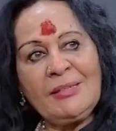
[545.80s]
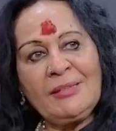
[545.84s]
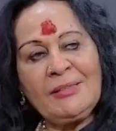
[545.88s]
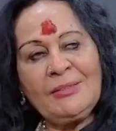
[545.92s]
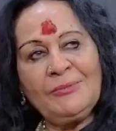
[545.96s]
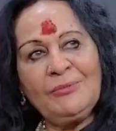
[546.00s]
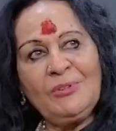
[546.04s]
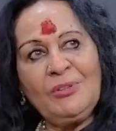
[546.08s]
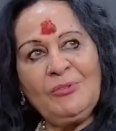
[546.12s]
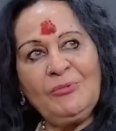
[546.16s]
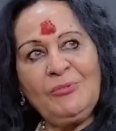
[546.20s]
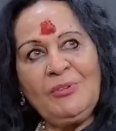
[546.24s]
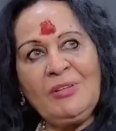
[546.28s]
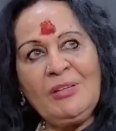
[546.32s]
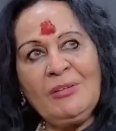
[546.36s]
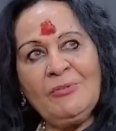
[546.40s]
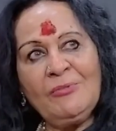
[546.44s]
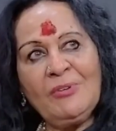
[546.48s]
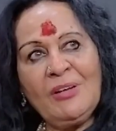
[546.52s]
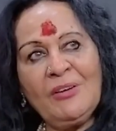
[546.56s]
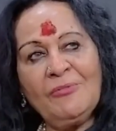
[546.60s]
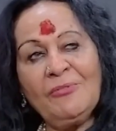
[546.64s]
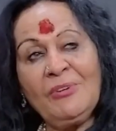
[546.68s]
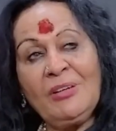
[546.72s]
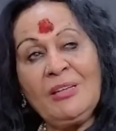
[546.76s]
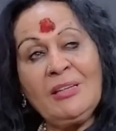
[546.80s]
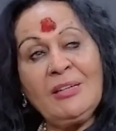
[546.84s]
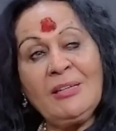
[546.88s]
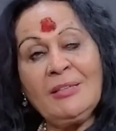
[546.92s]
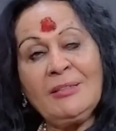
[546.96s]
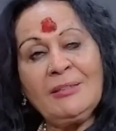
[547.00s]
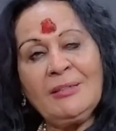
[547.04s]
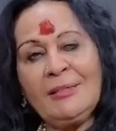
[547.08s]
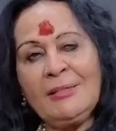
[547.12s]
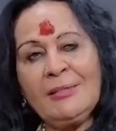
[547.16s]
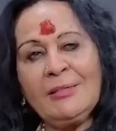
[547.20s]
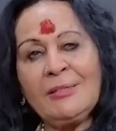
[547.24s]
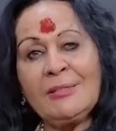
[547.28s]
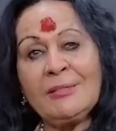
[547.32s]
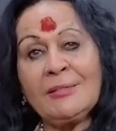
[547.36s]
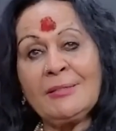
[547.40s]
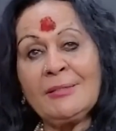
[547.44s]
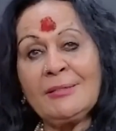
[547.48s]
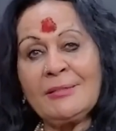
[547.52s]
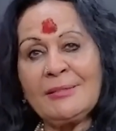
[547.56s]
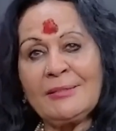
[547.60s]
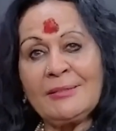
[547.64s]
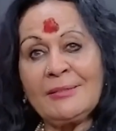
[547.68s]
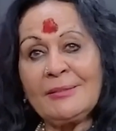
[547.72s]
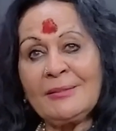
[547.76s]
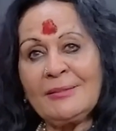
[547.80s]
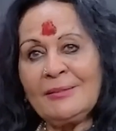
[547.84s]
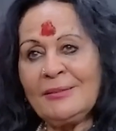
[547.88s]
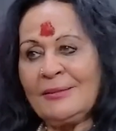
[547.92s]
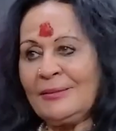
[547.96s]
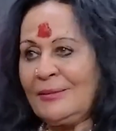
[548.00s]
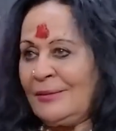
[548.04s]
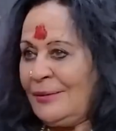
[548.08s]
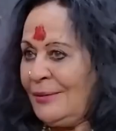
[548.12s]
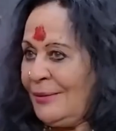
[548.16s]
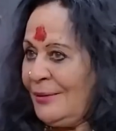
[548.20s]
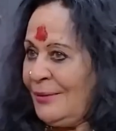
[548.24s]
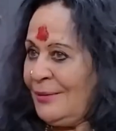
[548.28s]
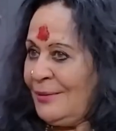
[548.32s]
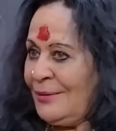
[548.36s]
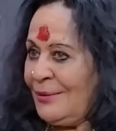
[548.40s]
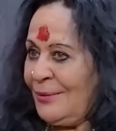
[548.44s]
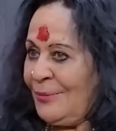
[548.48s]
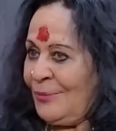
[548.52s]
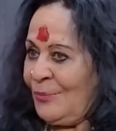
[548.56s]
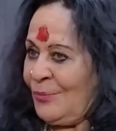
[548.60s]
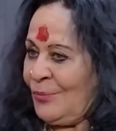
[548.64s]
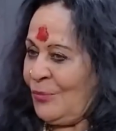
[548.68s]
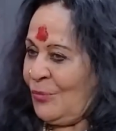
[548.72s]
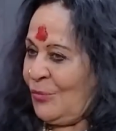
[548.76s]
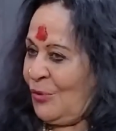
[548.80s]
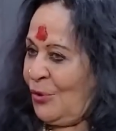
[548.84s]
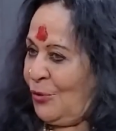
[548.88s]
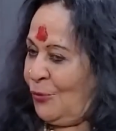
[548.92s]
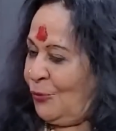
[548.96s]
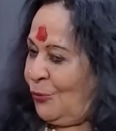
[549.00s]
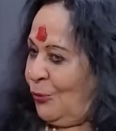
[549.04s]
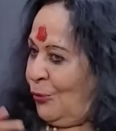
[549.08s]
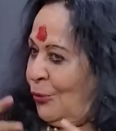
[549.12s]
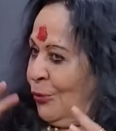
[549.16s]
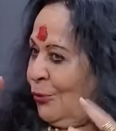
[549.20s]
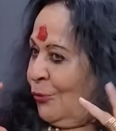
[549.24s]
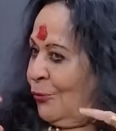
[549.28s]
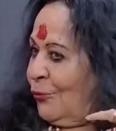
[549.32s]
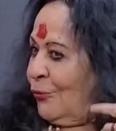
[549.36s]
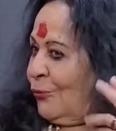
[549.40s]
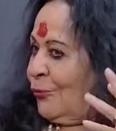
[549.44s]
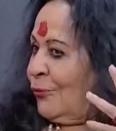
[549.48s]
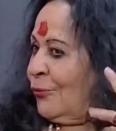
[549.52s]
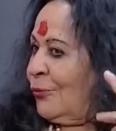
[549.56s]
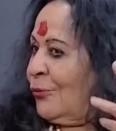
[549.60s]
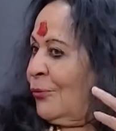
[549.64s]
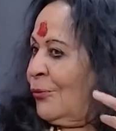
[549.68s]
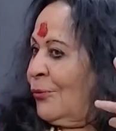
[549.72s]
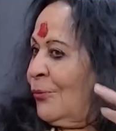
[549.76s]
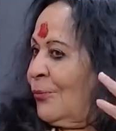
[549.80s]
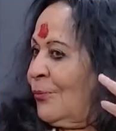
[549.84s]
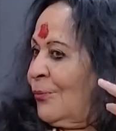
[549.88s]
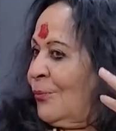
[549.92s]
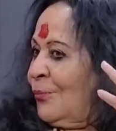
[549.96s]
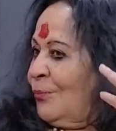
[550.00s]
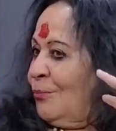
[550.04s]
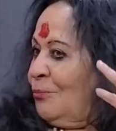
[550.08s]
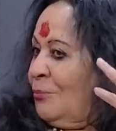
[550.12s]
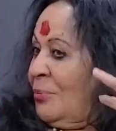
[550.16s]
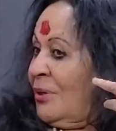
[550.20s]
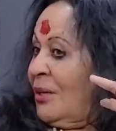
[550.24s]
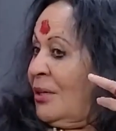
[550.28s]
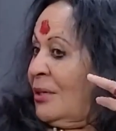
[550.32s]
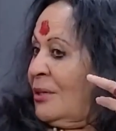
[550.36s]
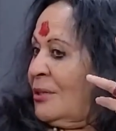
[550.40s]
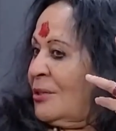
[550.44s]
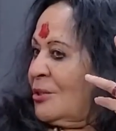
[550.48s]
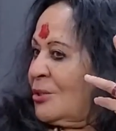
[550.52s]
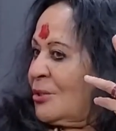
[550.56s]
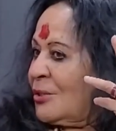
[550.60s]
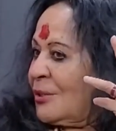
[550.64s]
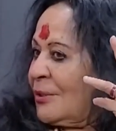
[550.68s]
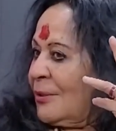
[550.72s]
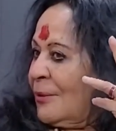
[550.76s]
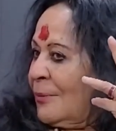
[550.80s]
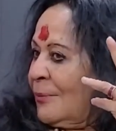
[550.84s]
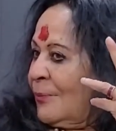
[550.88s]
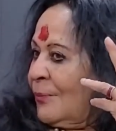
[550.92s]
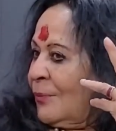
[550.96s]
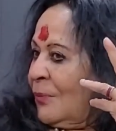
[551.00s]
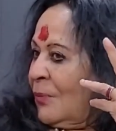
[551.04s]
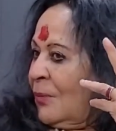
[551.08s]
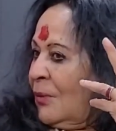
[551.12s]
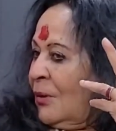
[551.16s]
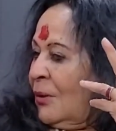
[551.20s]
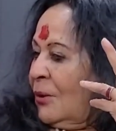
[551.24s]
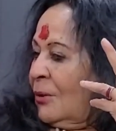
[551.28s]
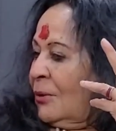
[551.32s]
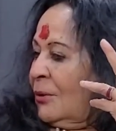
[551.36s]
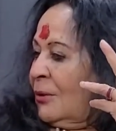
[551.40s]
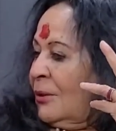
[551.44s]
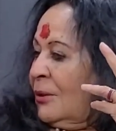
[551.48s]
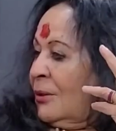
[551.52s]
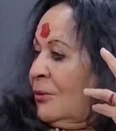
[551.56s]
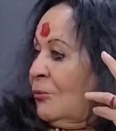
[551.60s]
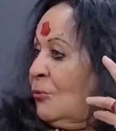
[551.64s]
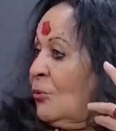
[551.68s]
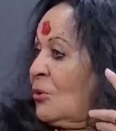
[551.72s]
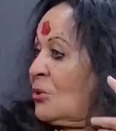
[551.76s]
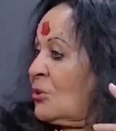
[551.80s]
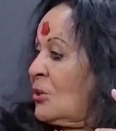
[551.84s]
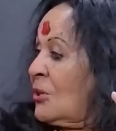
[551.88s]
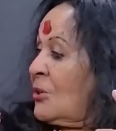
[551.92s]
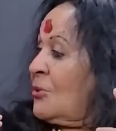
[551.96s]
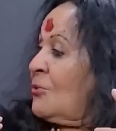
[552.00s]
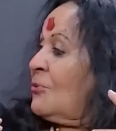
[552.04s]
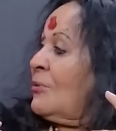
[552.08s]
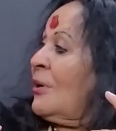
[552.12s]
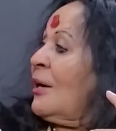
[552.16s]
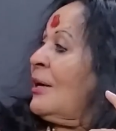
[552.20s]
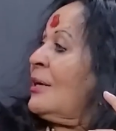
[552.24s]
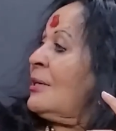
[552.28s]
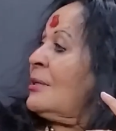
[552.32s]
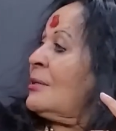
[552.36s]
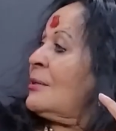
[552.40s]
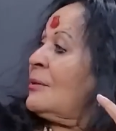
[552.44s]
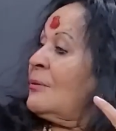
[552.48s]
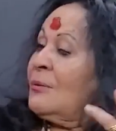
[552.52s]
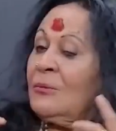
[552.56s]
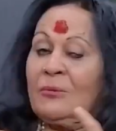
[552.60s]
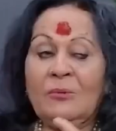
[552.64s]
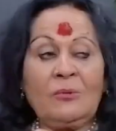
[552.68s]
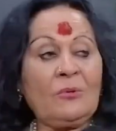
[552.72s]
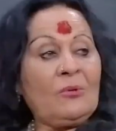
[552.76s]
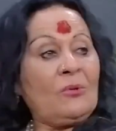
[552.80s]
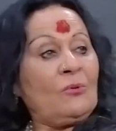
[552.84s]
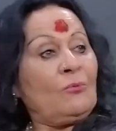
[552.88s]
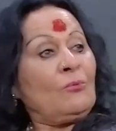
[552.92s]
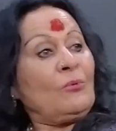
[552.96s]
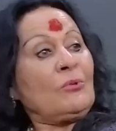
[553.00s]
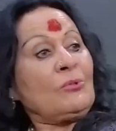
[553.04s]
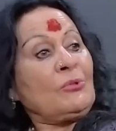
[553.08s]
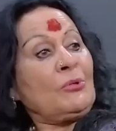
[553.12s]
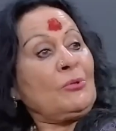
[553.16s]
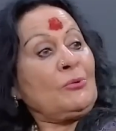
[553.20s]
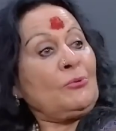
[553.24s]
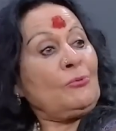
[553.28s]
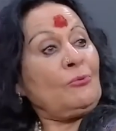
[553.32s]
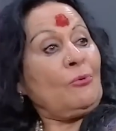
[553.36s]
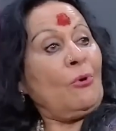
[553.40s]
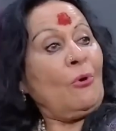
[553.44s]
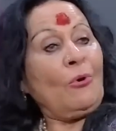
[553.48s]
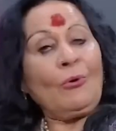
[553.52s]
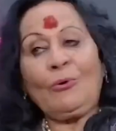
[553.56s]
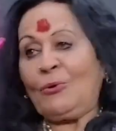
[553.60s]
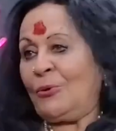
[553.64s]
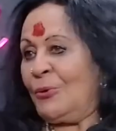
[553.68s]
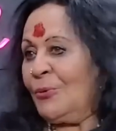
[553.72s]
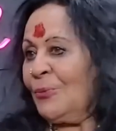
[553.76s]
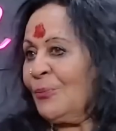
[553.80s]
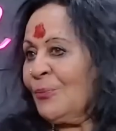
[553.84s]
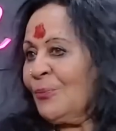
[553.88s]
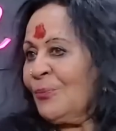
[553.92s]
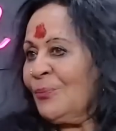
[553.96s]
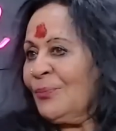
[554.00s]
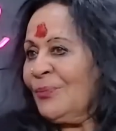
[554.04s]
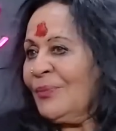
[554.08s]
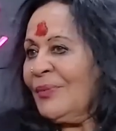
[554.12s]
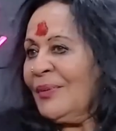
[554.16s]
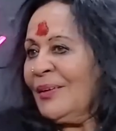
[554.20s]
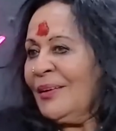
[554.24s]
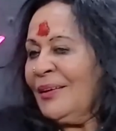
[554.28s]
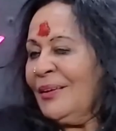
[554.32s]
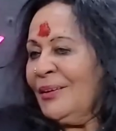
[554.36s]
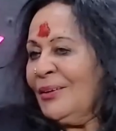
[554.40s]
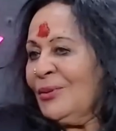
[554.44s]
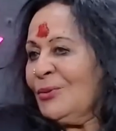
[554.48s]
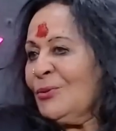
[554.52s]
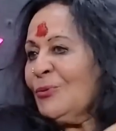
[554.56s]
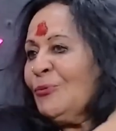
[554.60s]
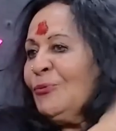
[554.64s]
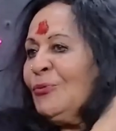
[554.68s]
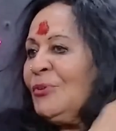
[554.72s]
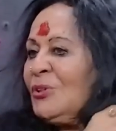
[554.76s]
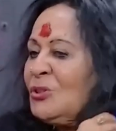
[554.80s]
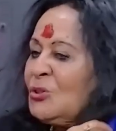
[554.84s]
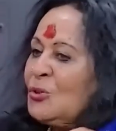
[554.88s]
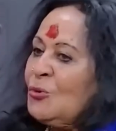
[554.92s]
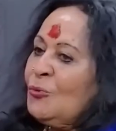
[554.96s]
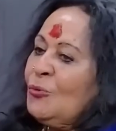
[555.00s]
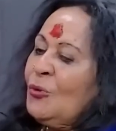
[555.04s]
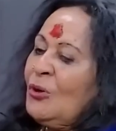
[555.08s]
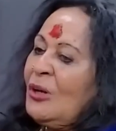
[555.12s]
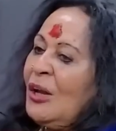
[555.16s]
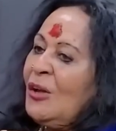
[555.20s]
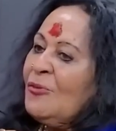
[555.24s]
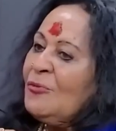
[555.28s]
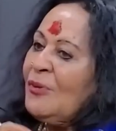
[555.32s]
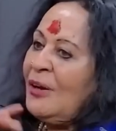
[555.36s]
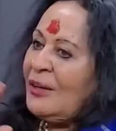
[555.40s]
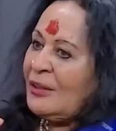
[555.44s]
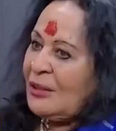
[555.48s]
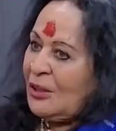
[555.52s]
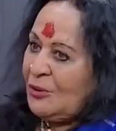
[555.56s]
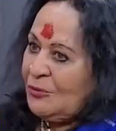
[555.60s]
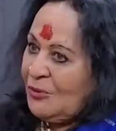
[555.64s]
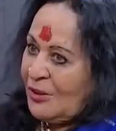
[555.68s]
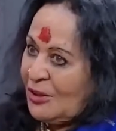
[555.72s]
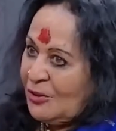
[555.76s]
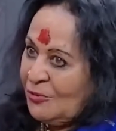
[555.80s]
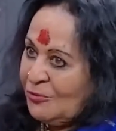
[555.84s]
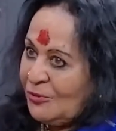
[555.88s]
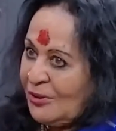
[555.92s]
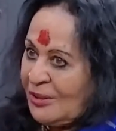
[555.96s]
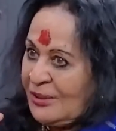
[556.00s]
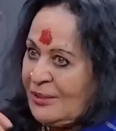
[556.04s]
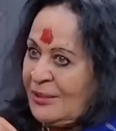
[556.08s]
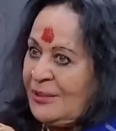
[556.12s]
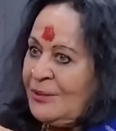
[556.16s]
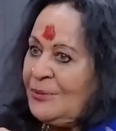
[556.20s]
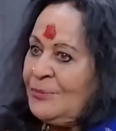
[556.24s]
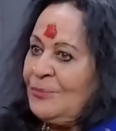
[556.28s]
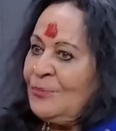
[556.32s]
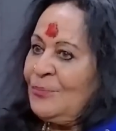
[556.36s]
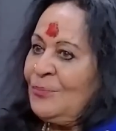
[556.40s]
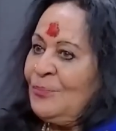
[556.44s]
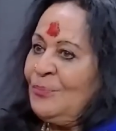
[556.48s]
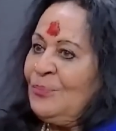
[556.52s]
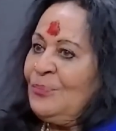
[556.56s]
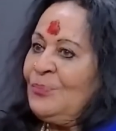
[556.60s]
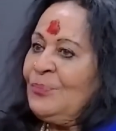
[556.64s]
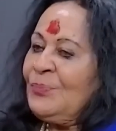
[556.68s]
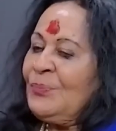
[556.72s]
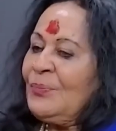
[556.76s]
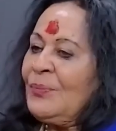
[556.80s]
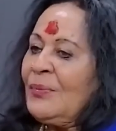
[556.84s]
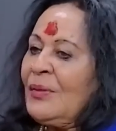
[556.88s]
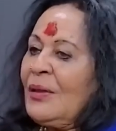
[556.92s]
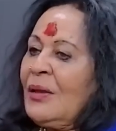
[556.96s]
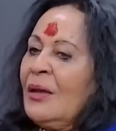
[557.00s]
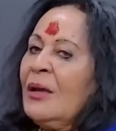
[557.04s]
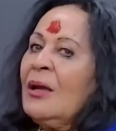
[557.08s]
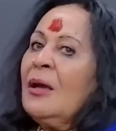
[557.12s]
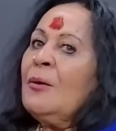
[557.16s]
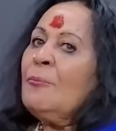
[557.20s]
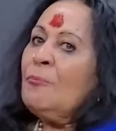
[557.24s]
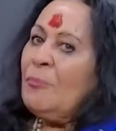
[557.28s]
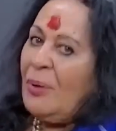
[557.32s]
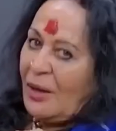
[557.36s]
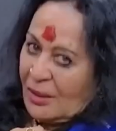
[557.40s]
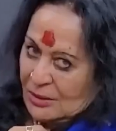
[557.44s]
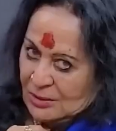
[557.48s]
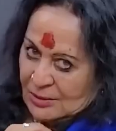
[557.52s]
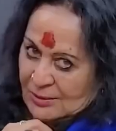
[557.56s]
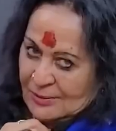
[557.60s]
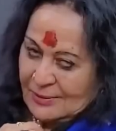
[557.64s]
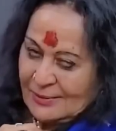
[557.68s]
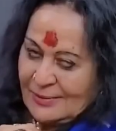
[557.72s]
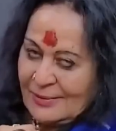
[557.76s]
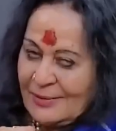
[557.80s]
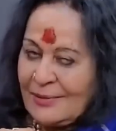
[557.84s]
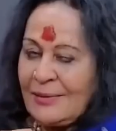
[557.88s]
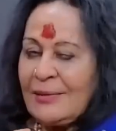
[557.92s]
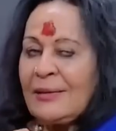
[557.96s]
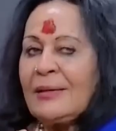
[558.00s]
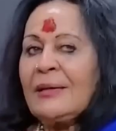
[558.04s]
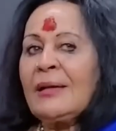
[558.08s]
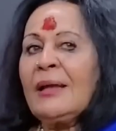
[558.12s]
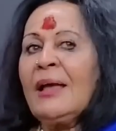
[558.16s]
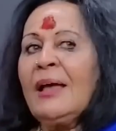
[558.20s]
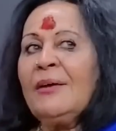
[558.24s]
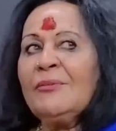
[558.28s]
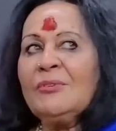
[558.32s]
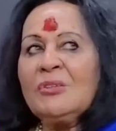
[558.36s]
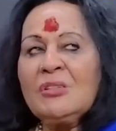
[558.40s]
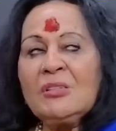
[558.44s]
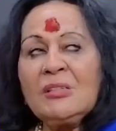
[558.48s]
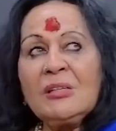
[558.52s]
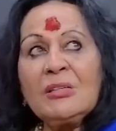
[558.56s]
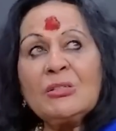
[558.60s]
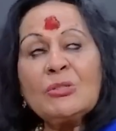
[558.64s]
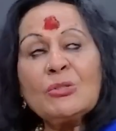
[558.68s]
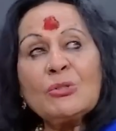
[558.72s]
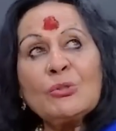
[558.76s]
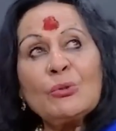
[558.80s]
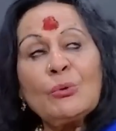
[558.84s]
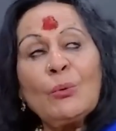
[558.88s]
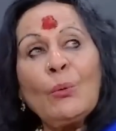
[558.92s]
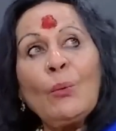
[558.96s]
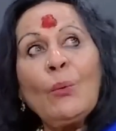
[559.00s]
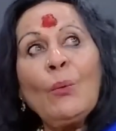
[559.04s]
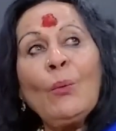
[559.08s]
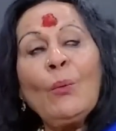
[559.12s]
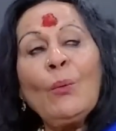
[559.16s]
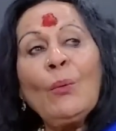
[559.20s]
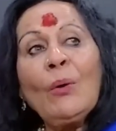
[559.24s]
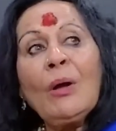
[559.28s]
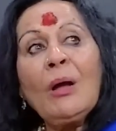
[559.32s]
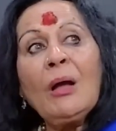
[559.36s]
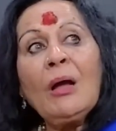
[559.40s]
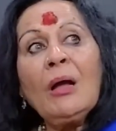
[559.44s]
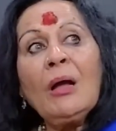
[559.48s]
and we feel we are very intelligent, we are full of beings. Was it right? Was it wrong? So first of all, I find it very funny. But, having said so,